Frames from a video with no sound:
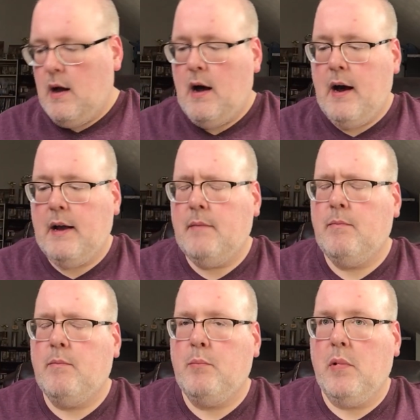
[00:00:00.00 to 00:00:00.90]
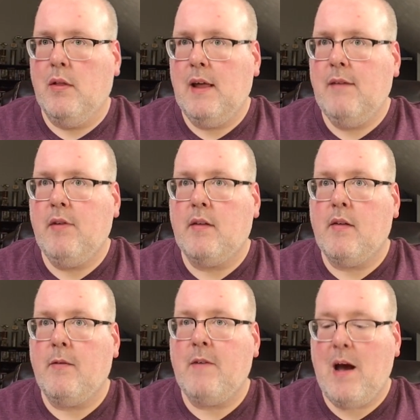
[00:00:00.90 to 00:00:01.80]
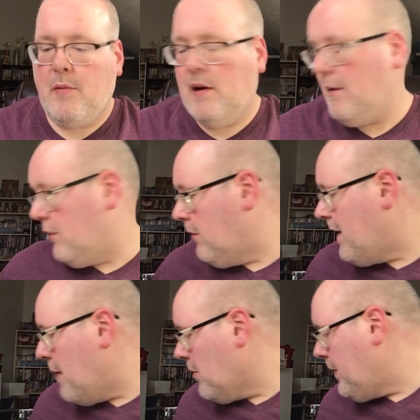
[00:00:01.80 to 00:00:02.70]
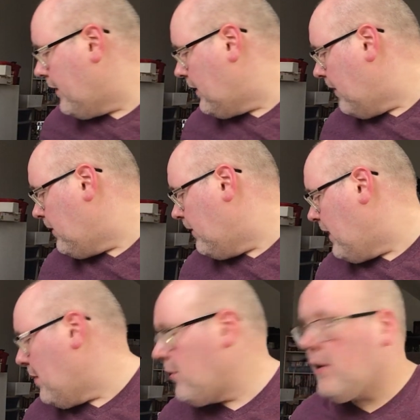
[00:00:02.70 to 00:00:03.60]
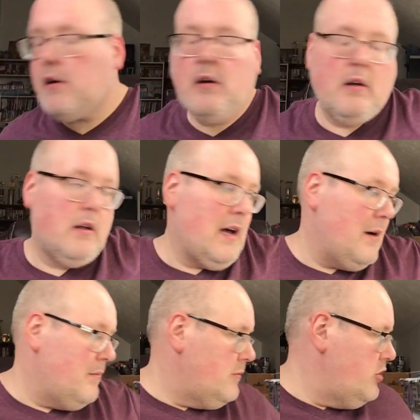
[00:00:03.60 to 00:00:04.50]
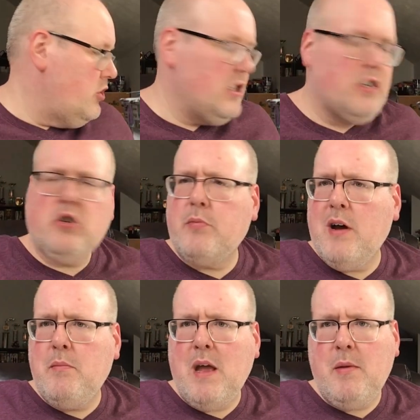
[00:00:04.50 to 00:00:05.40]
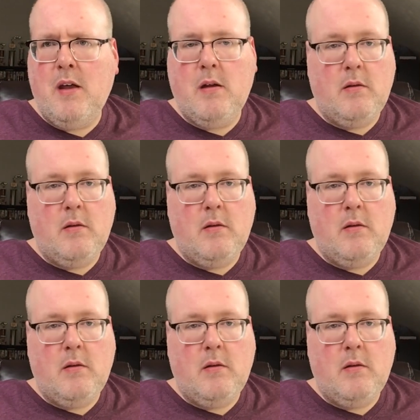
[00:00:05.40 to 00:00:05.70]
I believe this is a fabric. It was a fabric by Stephanie Fabric. Gingerbread, maybe.